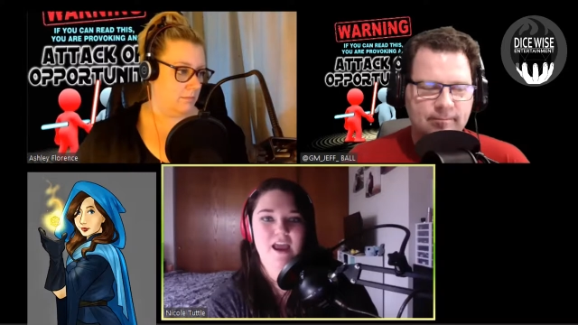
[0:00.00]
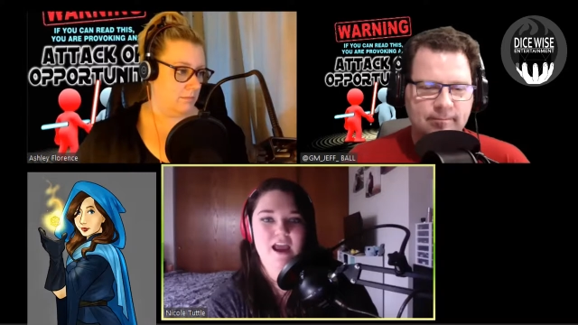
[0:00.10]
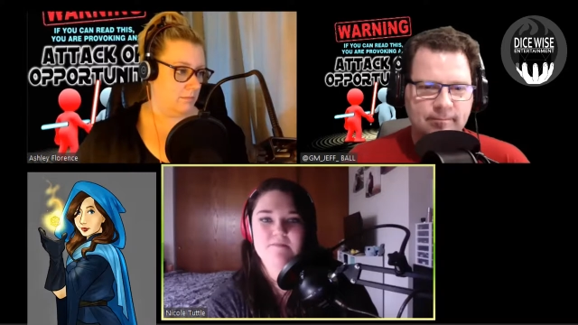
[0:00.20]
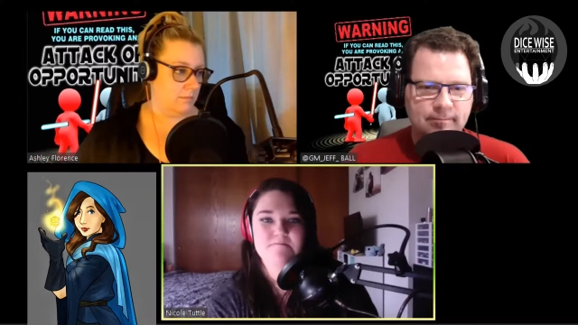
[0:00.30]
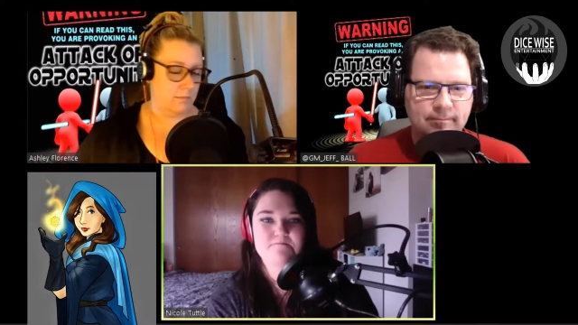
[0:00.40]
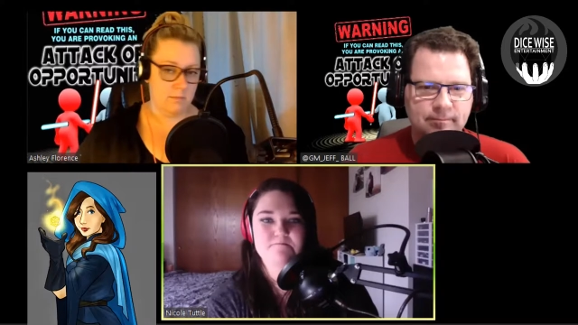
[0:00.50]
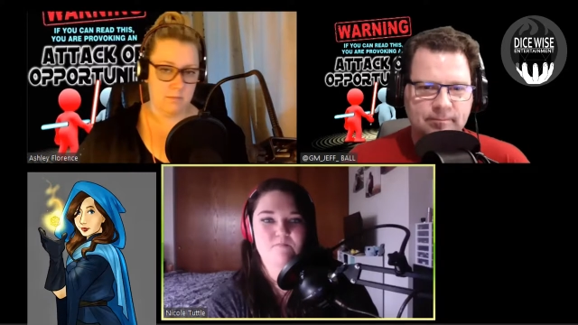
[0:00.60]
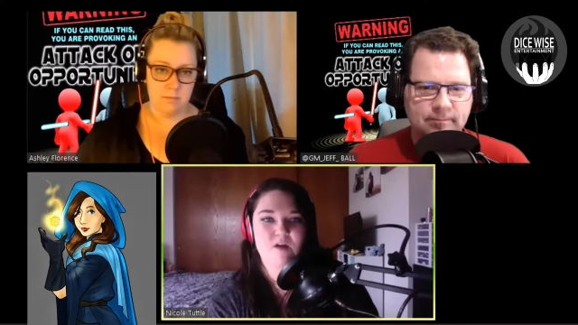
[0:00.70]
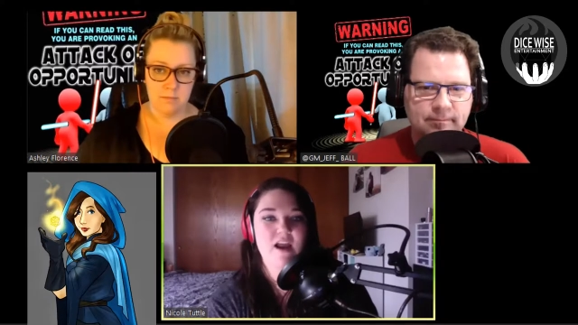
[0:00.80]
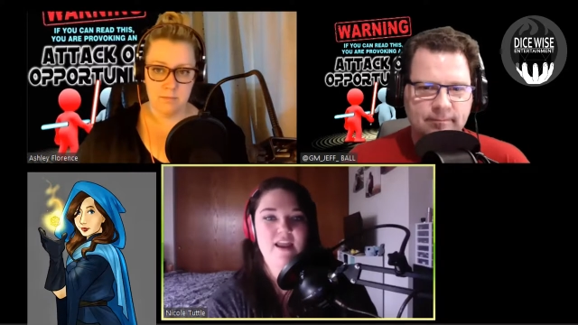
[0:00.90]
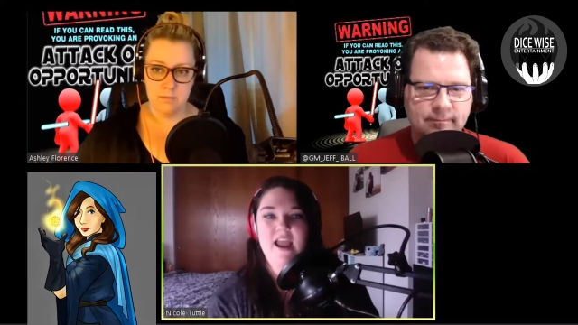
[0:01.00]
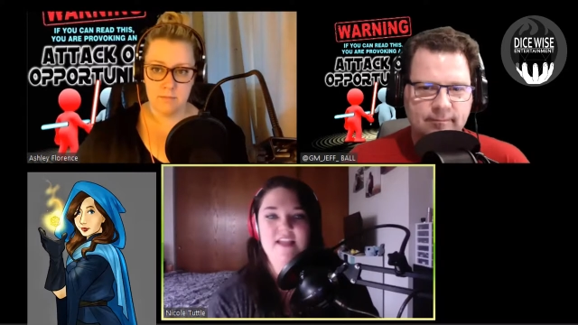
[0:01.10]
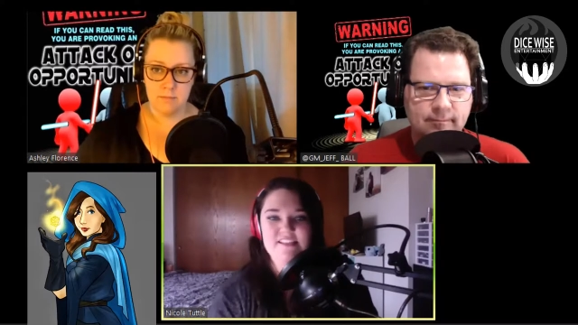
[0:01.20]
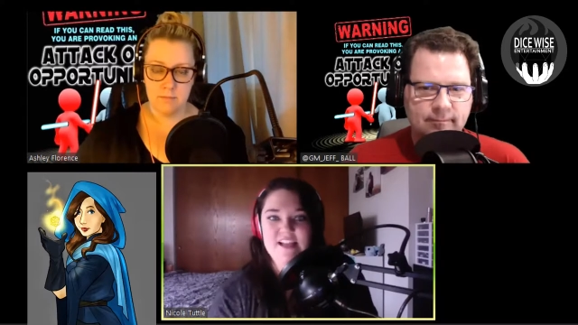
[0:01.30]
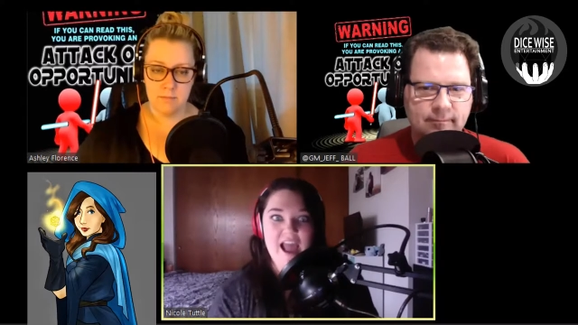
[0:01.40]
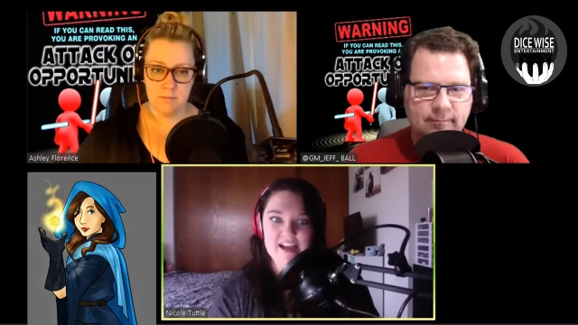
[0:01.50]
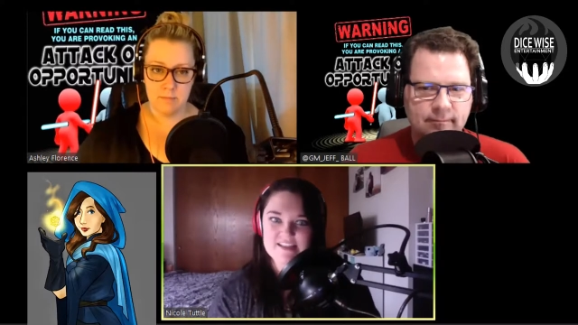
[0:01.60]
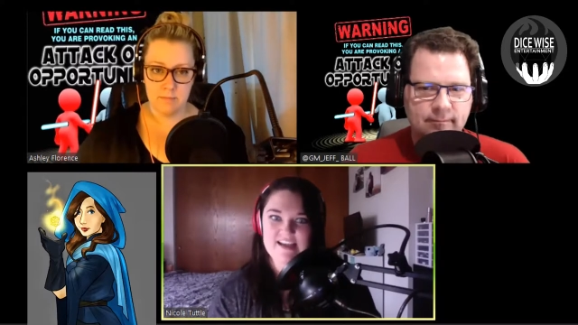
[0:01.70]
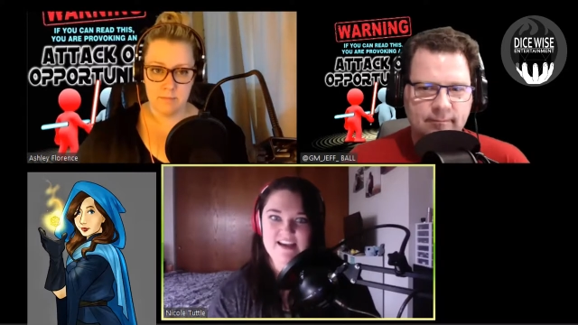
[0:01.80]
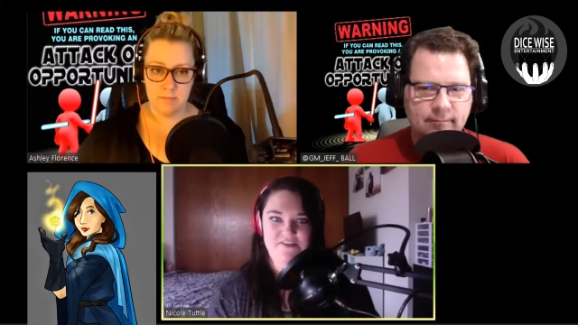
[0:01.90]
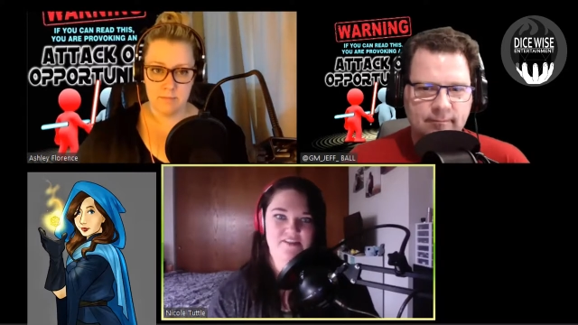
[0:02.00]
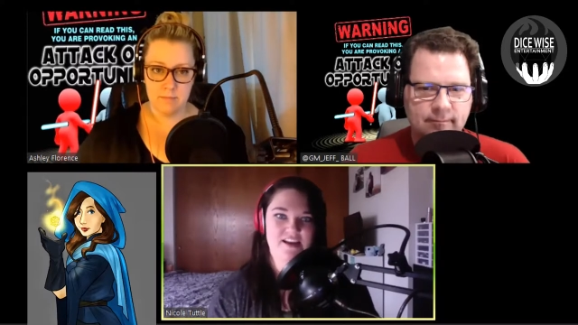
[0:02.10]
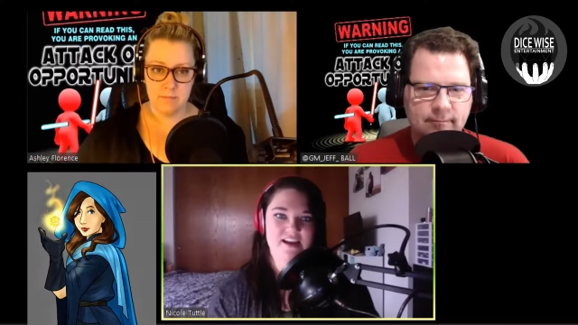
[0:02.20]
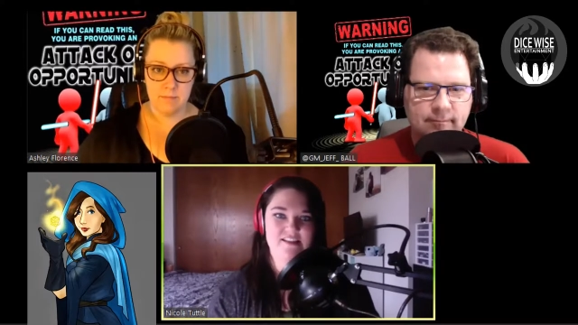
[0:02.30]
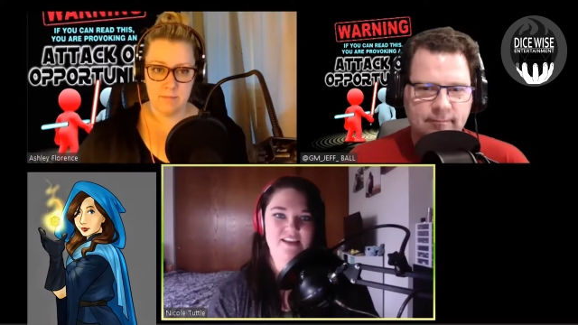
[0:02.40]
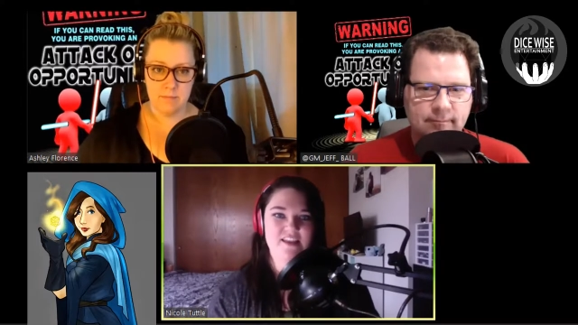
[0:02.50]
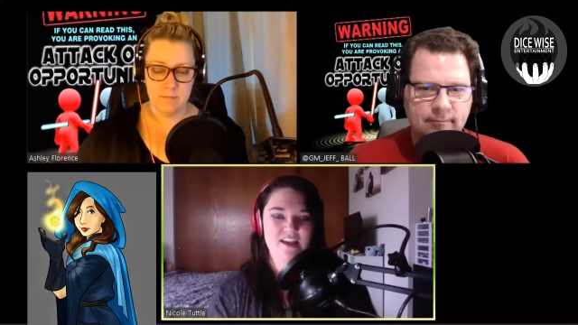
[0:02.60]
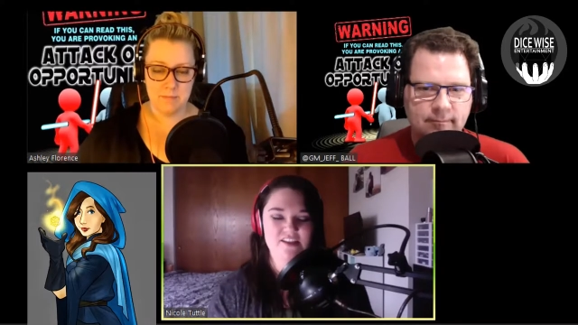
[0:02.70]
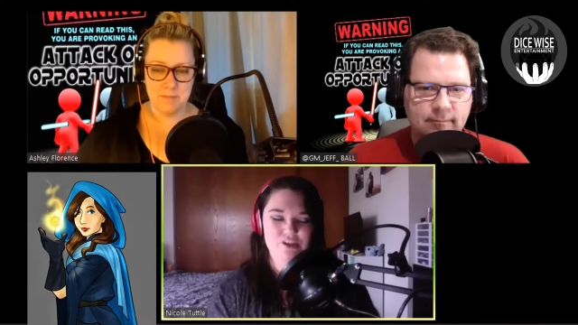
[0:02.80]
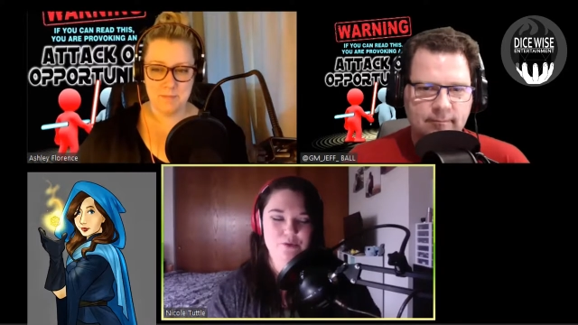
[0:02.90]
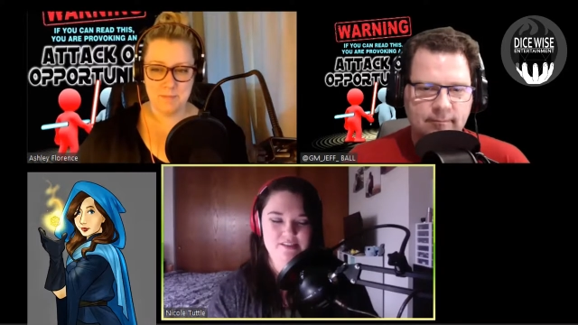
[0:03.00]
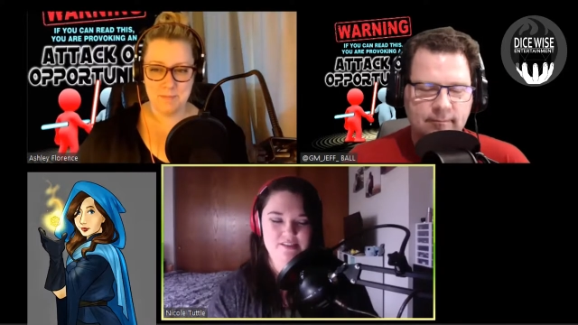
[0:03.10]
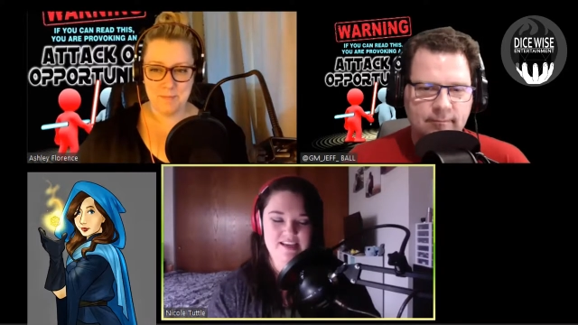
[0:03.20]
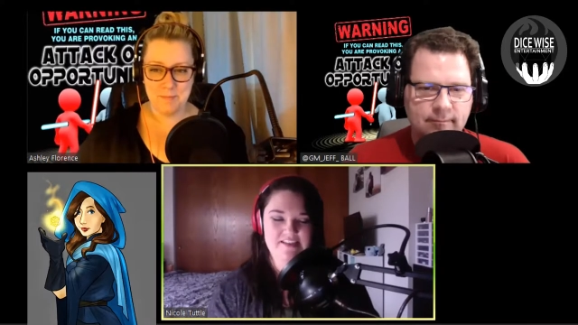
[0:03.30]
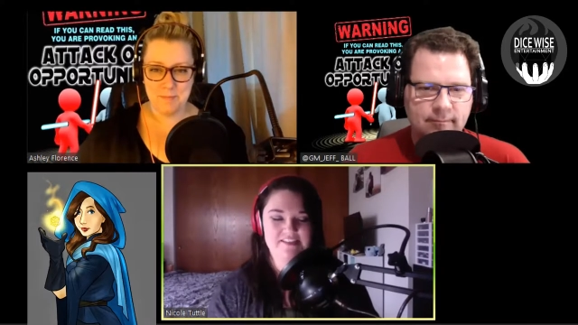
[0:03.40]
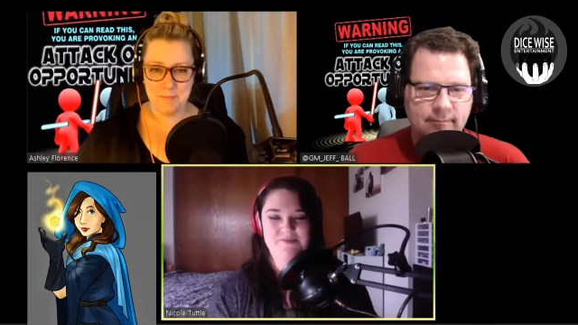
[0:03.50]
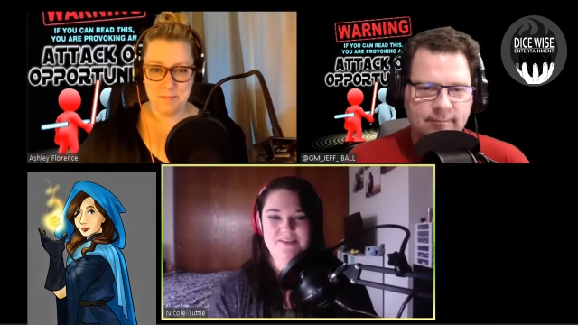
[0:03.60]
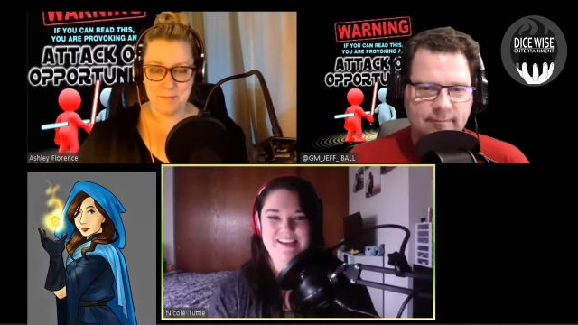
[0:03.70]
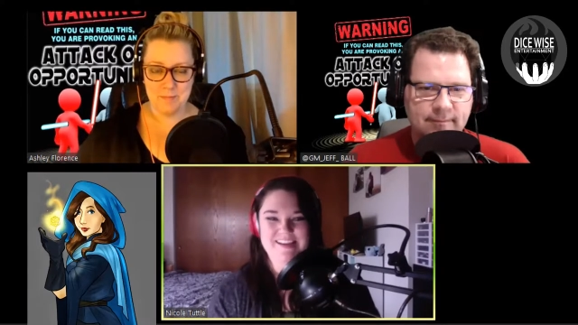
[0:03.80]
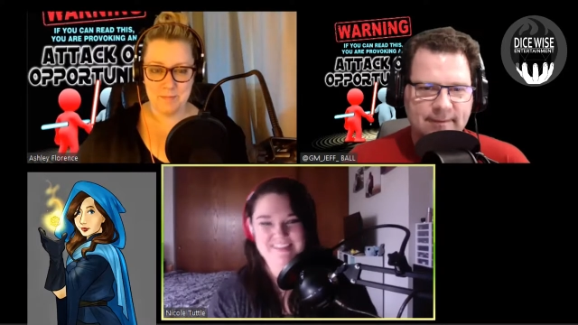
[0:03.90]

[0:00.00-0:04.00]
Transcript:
Speaker 1: I'm. It's an acting exercise, and that's so exciting to me.